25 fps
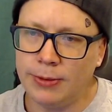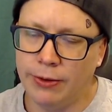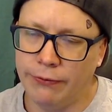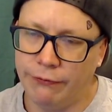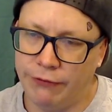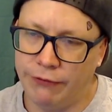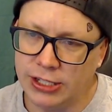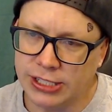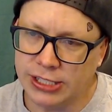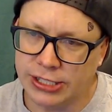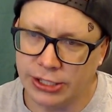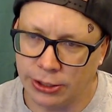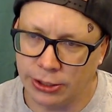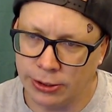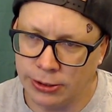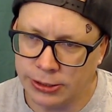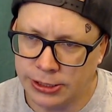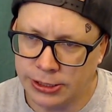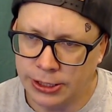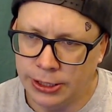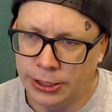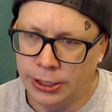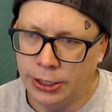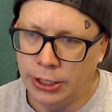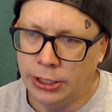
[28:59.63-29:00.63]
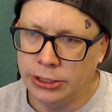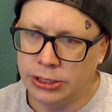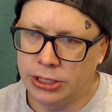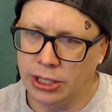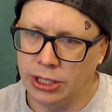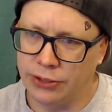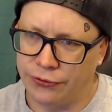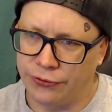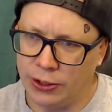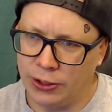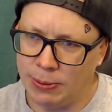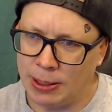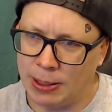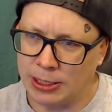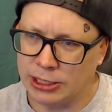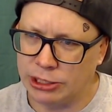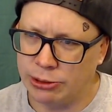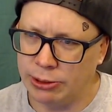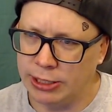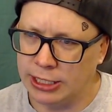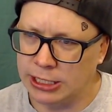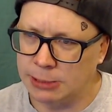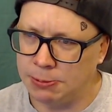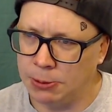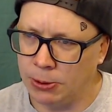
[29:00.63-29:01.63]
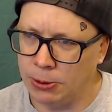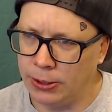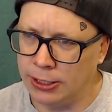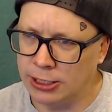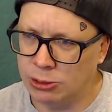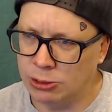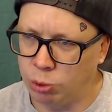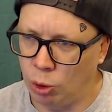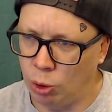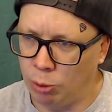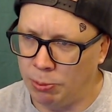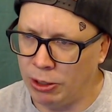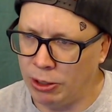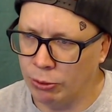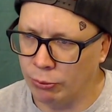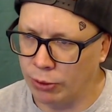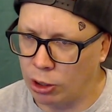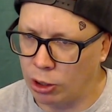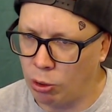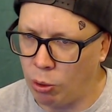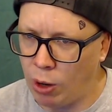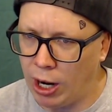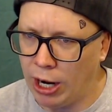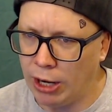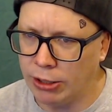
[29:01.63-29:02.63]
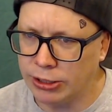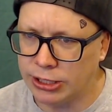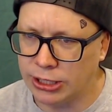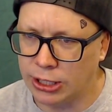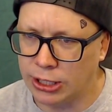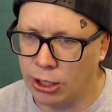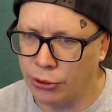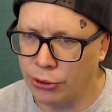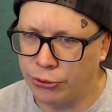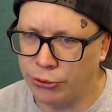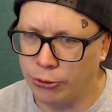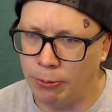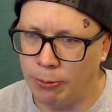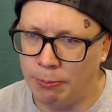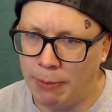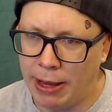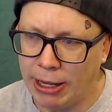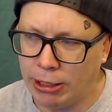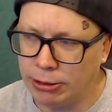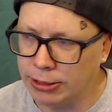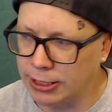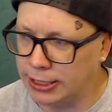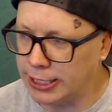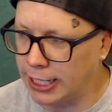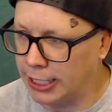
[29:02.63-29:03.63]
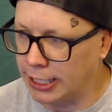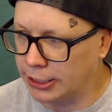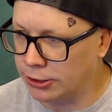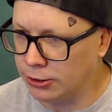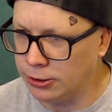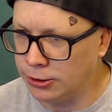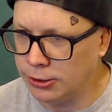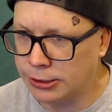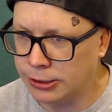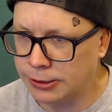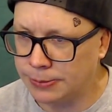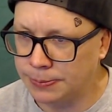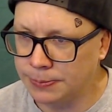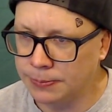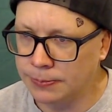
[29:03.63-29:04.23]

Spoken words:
Visitors to the Fremont Street Experience will be required to go through metal detectors,